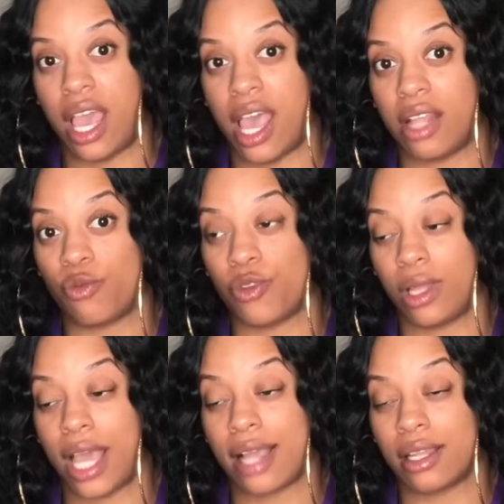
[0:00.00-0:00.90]
and
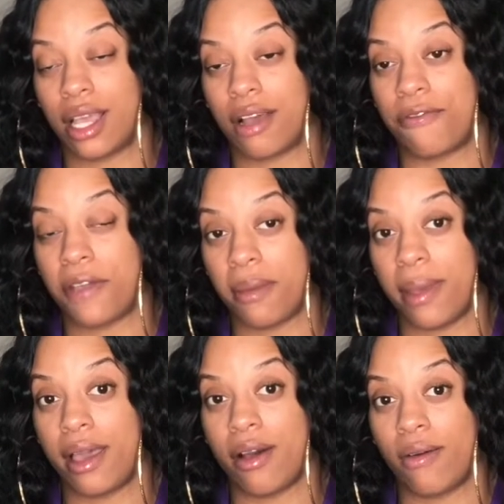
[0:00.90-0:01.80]
really acting like a
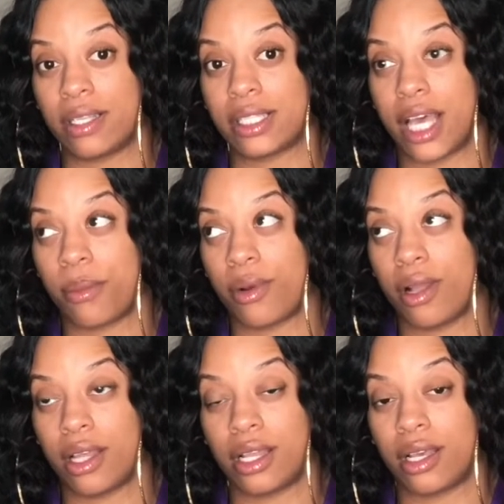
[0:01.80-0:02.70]
female? It's like,
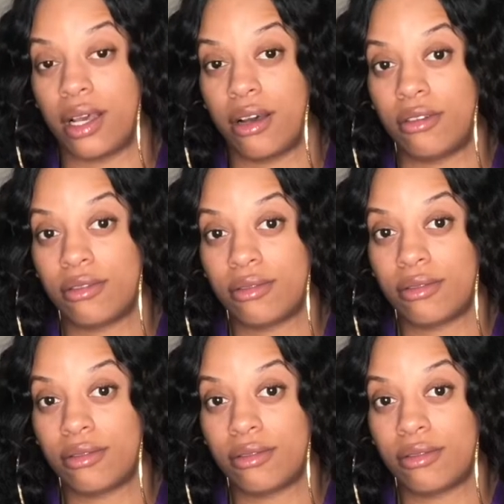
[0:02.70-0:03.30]
bro, let it go.